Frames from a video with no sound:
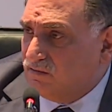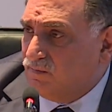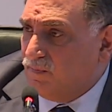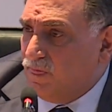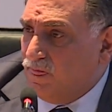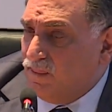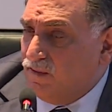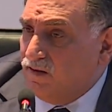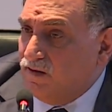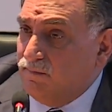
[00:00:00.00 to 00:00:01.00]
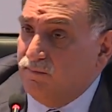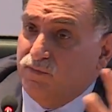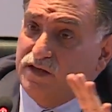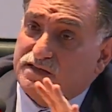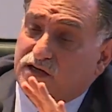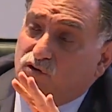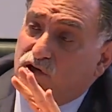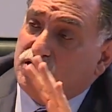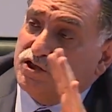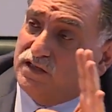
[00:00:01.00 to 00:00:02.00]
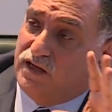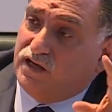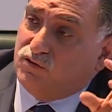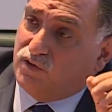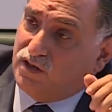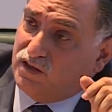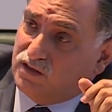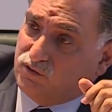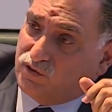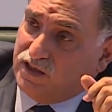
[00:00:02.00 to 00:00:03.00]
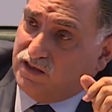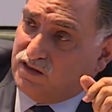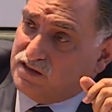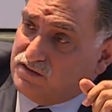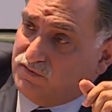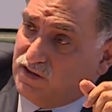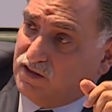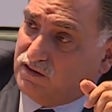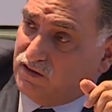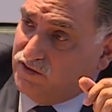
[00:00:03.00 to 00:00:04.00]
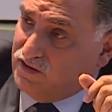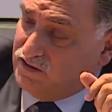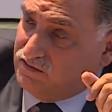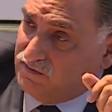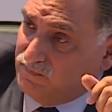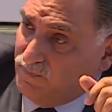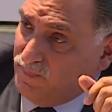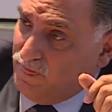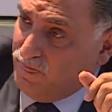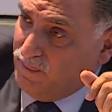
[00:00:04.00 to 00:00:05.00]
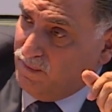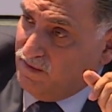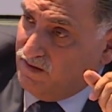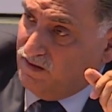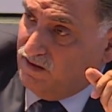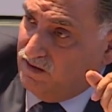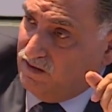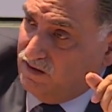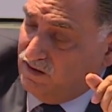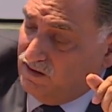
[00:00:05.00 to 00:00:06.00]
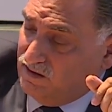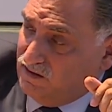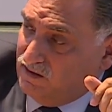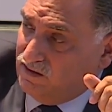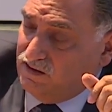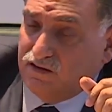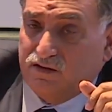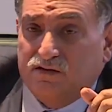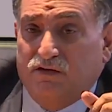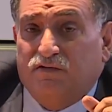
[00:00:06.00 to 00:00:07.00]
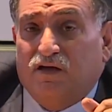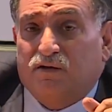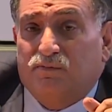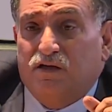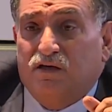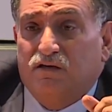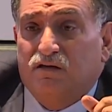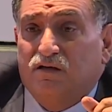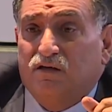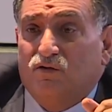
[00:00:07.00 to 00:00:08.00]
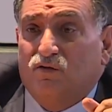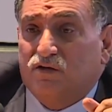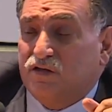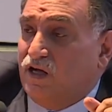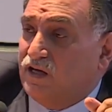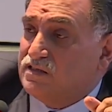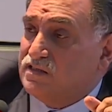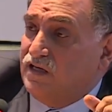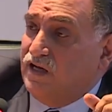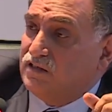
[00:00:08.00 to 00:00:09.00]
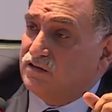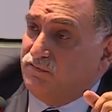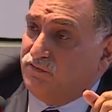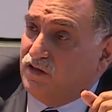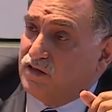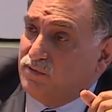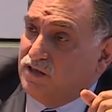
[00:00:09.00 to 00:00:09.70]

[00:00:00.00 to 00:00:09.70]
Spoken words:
it was formed as a movement of refugees. We forget about the diaspora and we do concentrate on the West Bank and